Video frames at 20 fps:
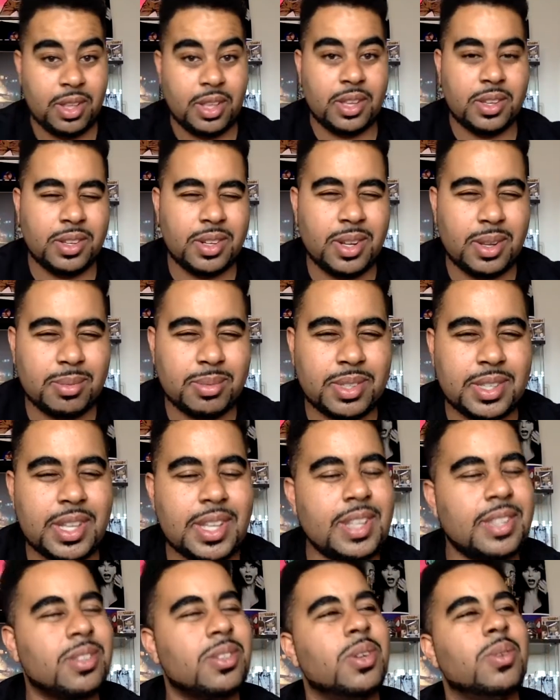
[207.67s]
You know what I'm
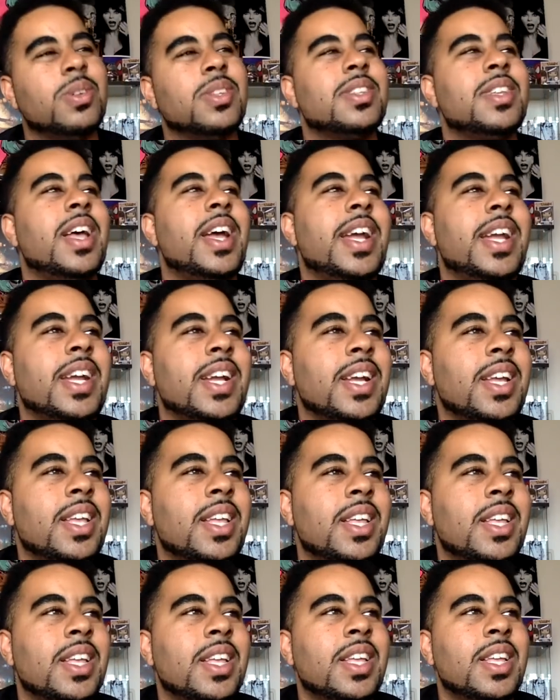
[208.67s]
saying? So it was like,
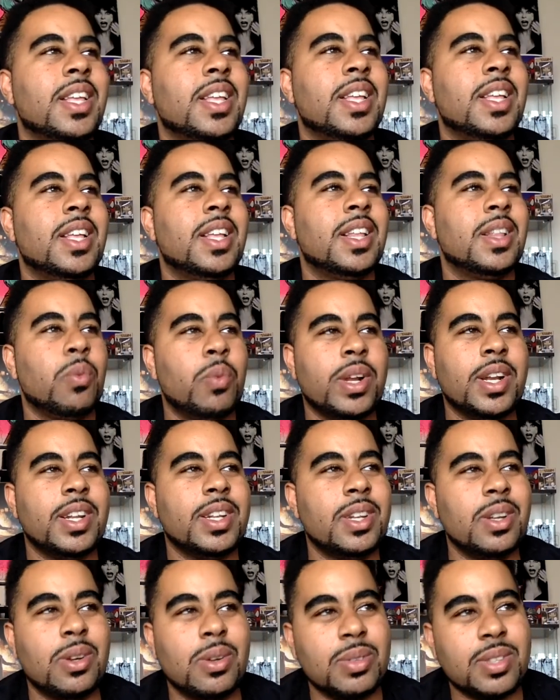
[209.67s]
when the
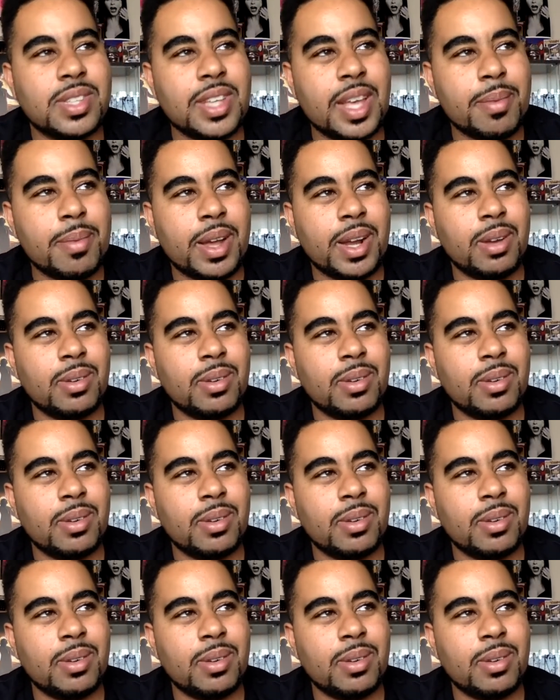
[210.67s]
dude sat back,